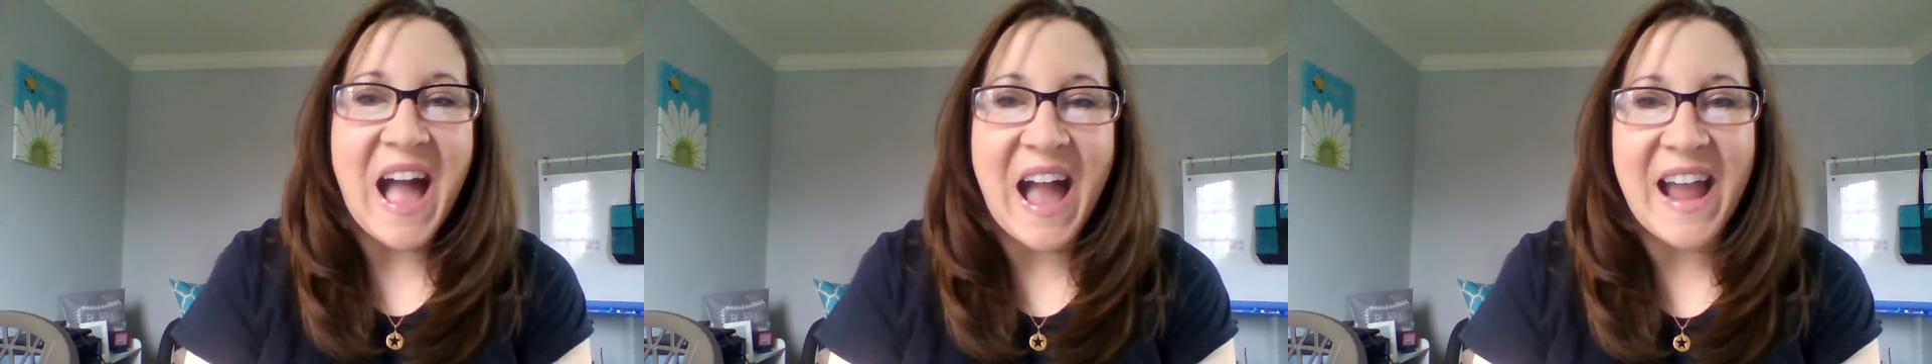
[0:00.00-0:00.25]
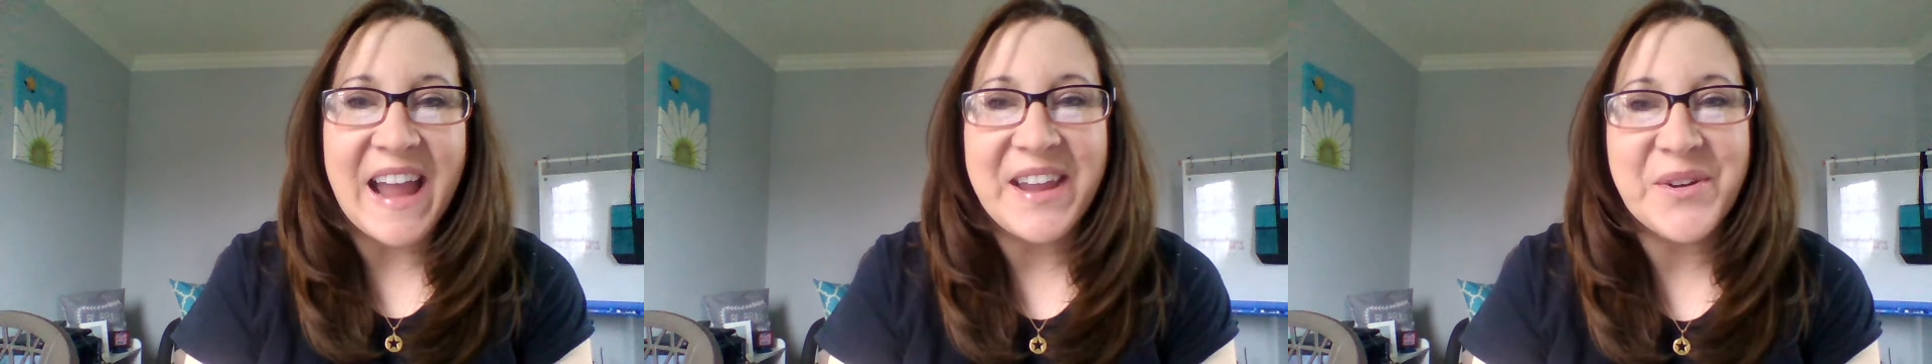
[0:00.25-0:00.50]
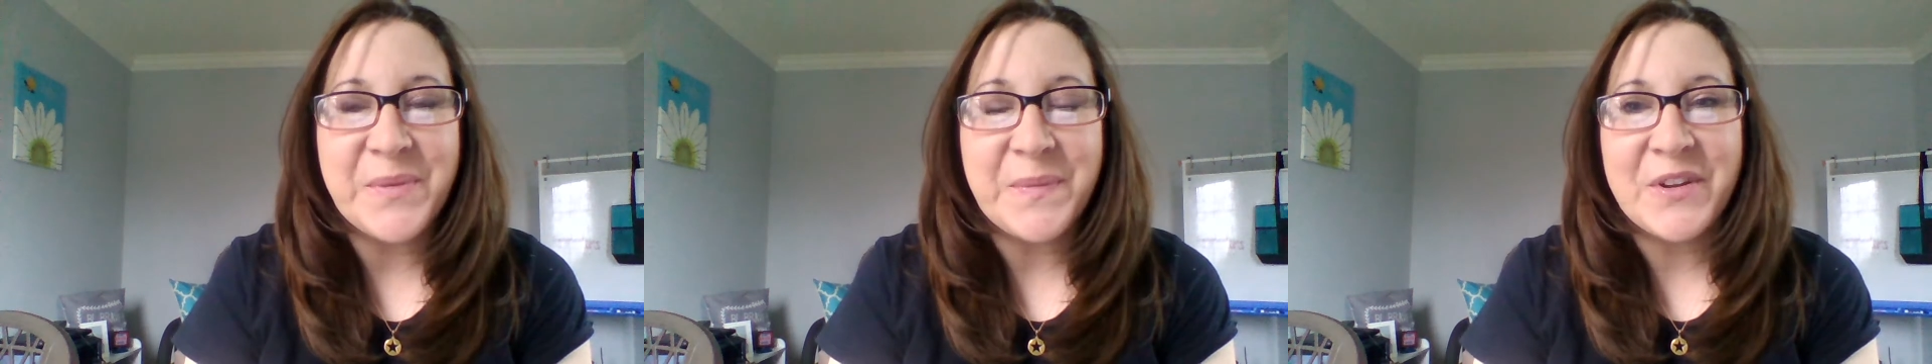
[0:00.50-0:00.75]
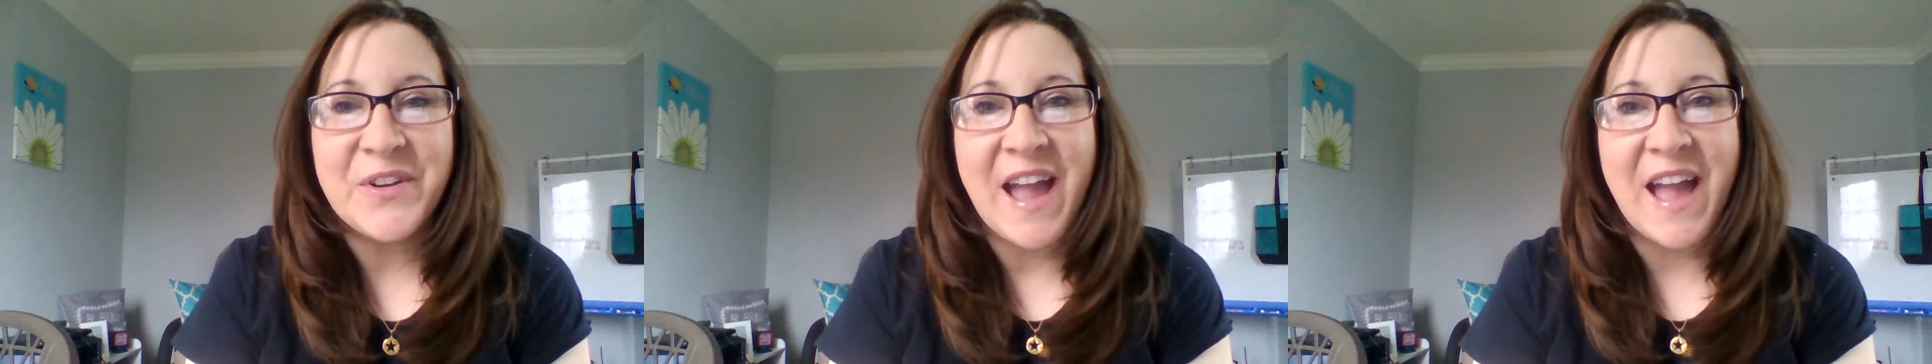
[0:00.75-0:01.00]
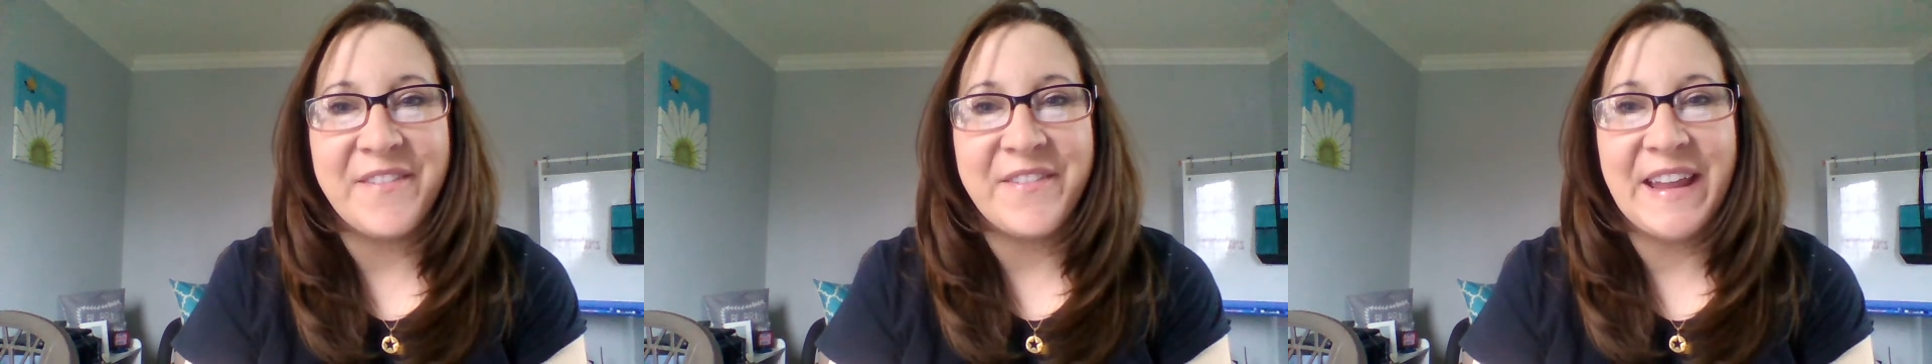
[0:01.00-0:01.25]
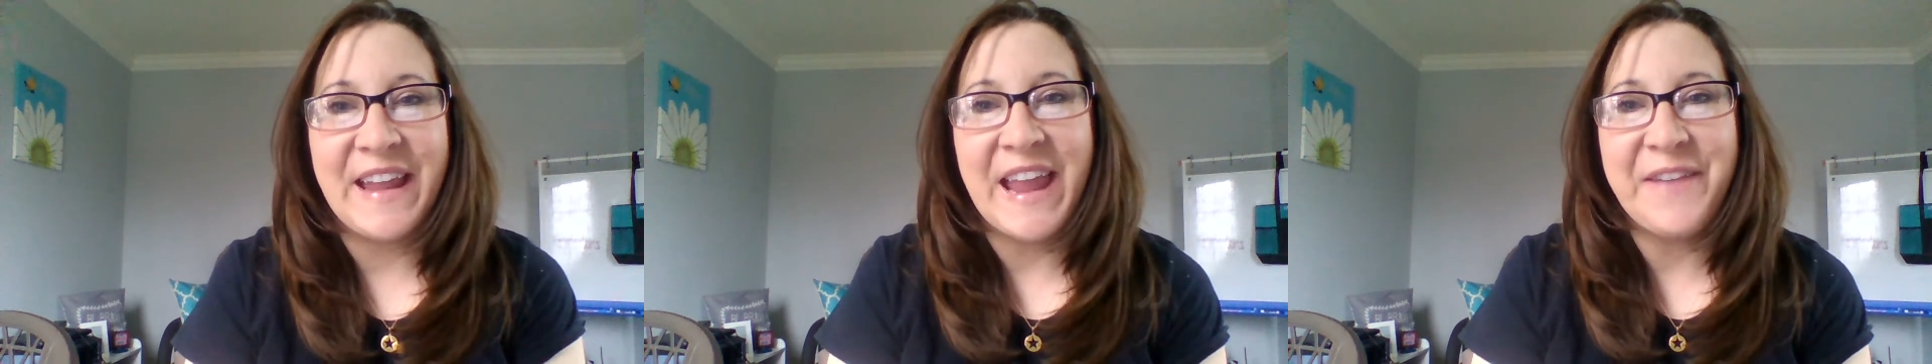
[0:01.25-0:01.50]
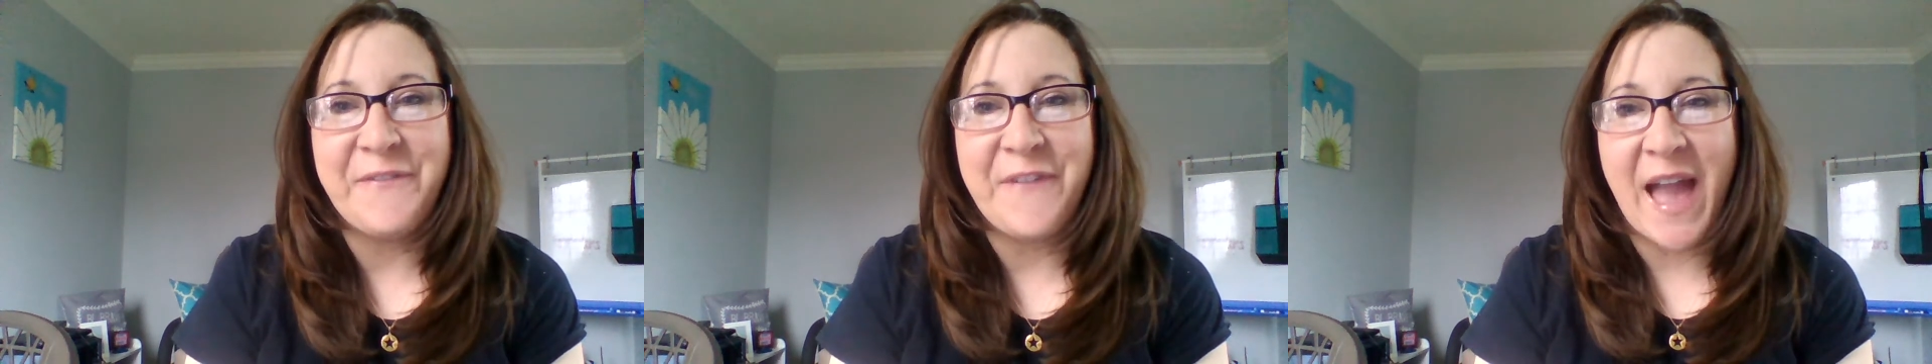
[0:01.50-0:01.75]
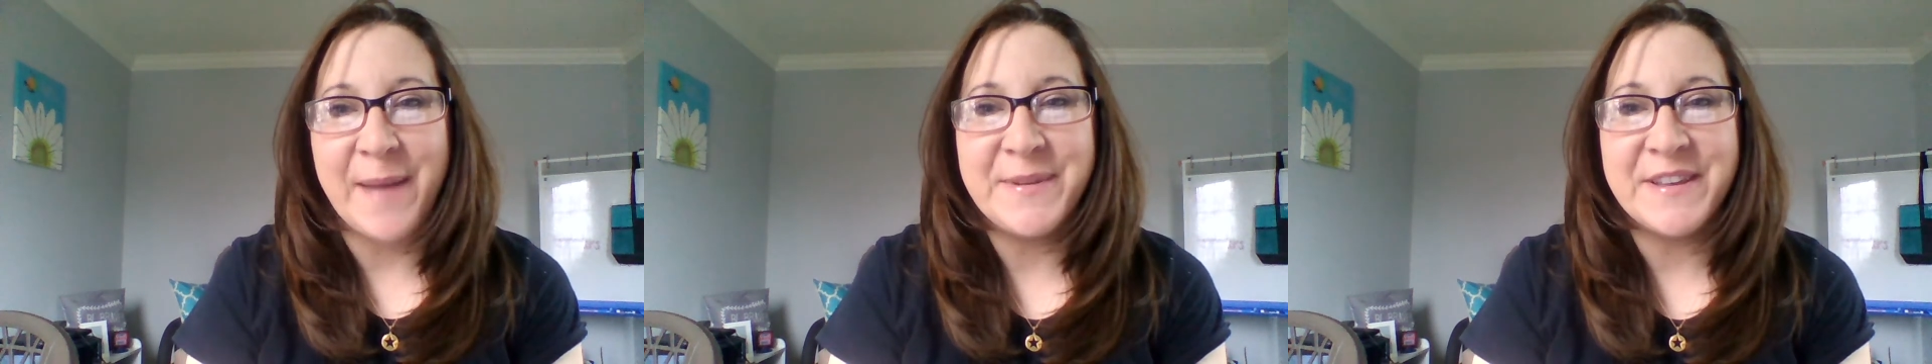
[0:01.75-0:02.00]
I hope you're having a
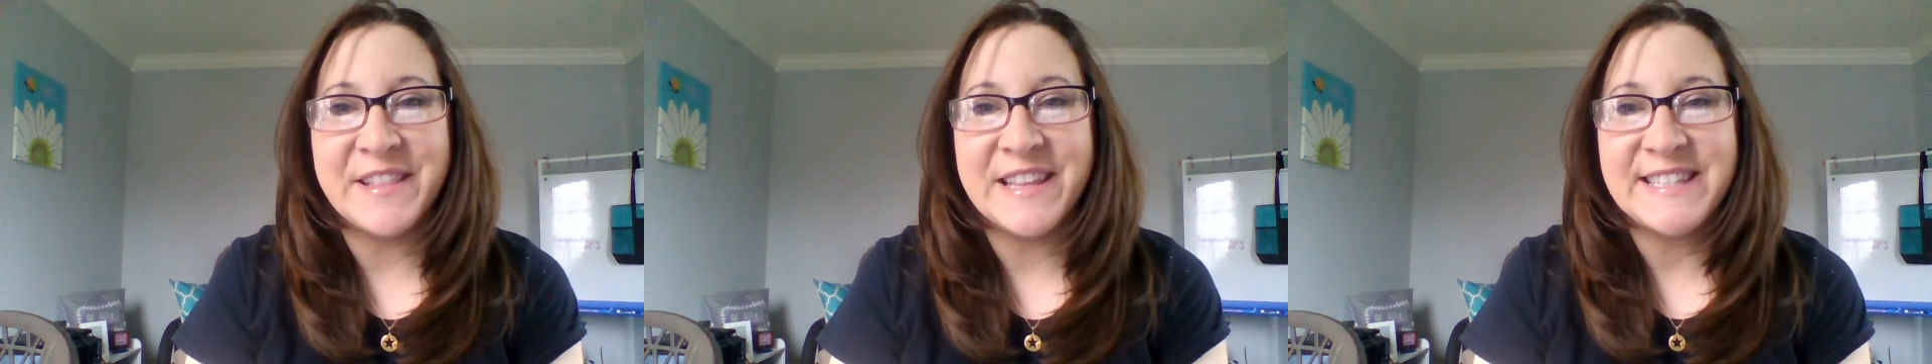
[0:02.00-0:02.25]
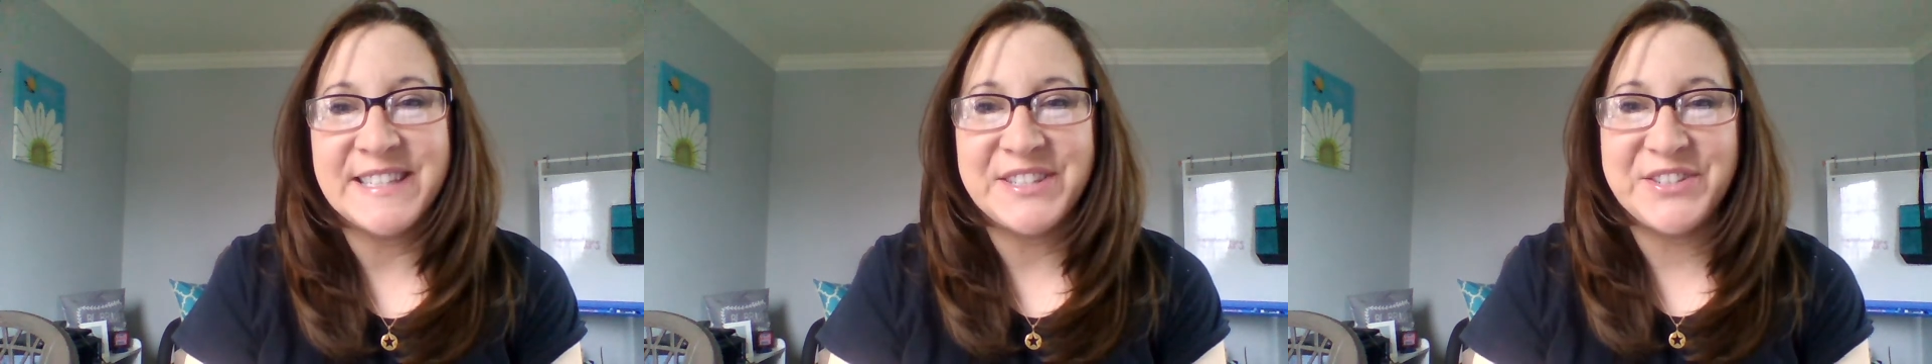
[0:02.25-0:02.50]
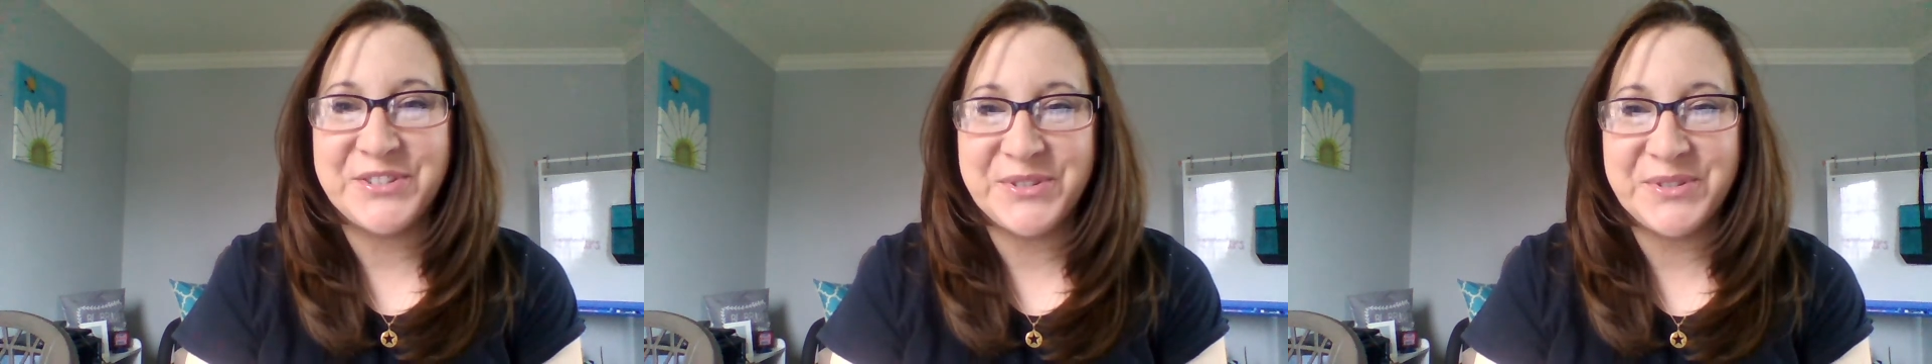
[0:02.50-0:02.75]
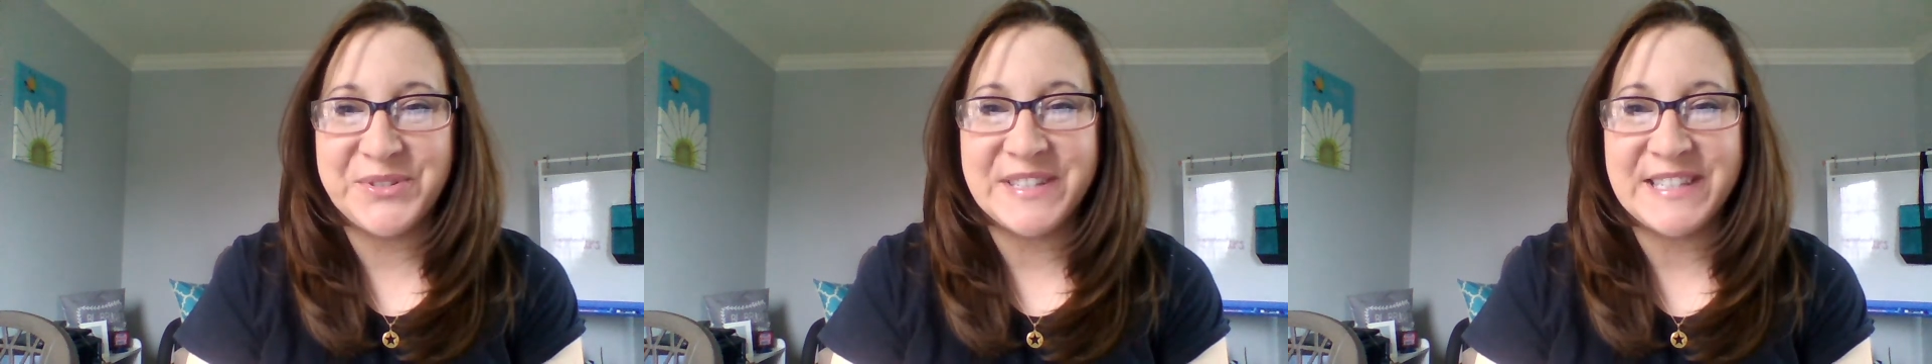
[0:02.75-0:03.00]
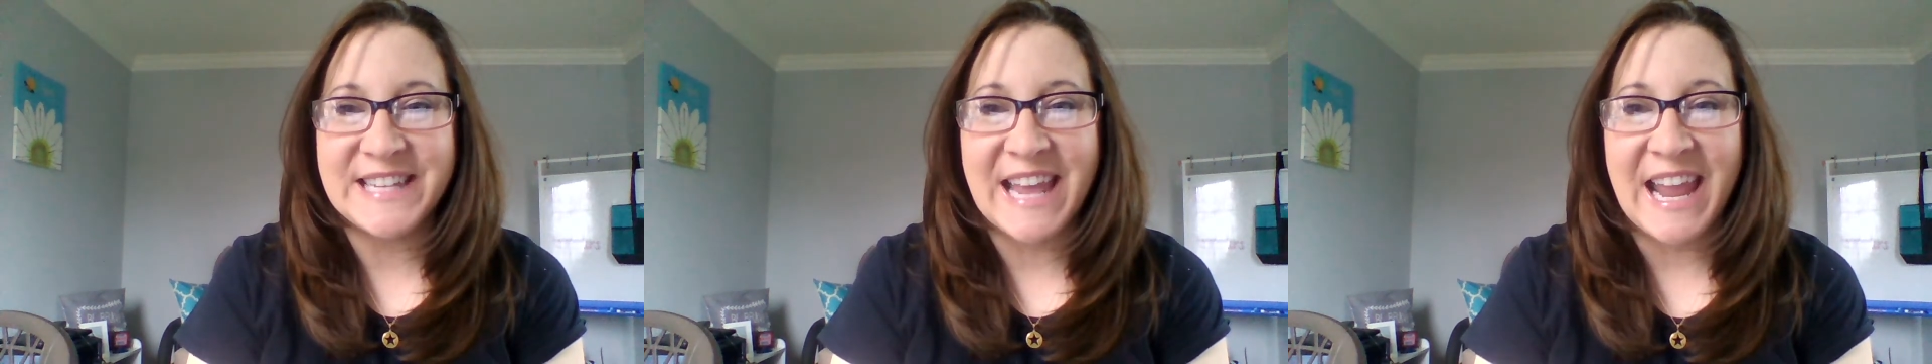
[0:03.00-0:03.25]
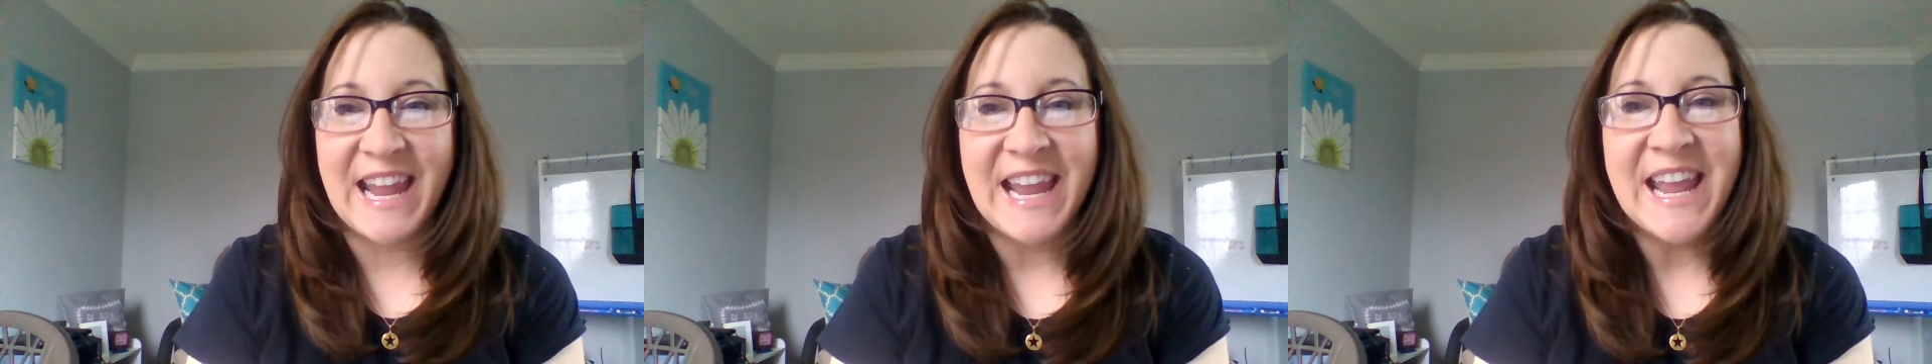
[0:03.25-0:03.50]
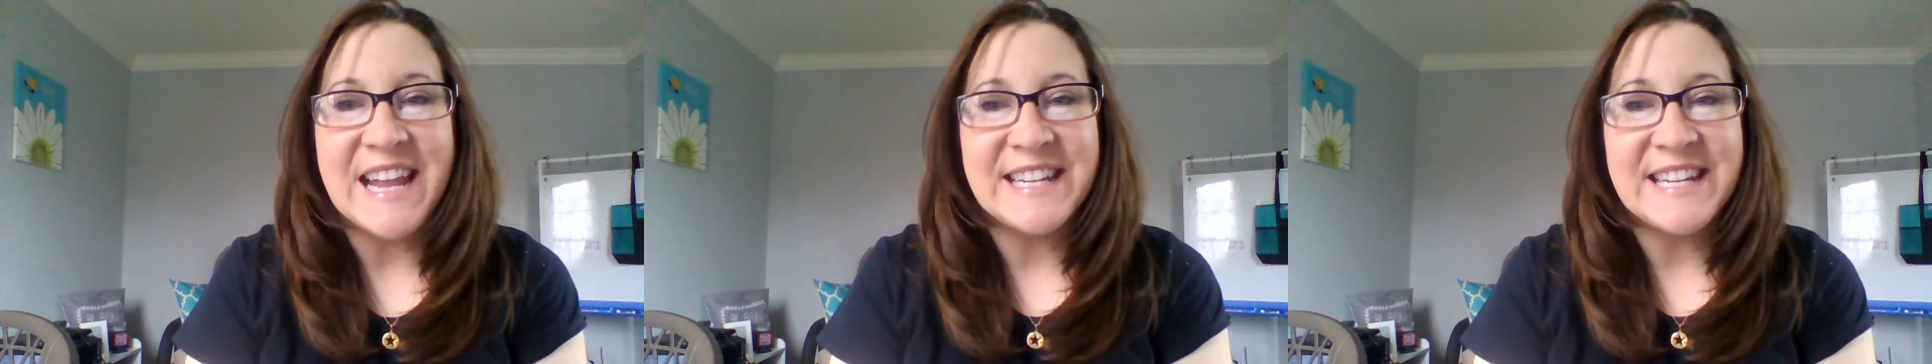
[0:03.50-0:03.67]
fabulous Tuesday.